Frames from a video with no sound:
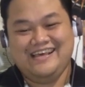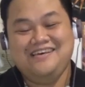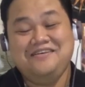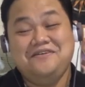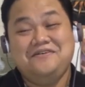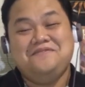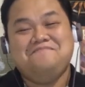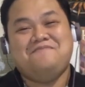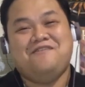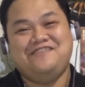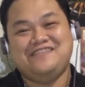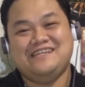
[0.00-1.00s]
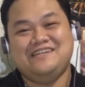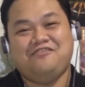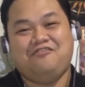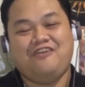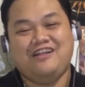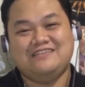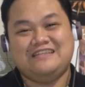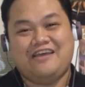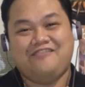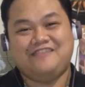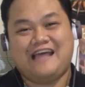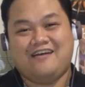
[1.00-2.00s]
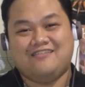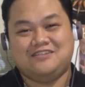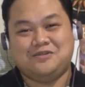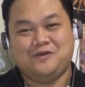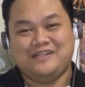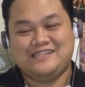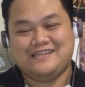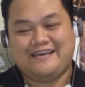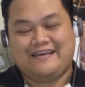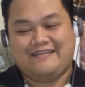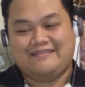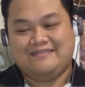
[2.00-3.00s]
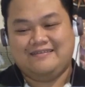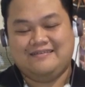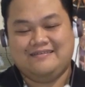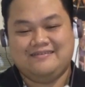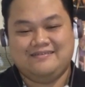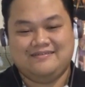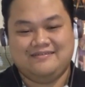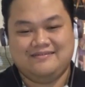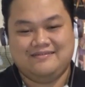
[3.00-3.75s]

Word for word: talks that way. Buffy's gonna feel left out once again. When I'm fighting,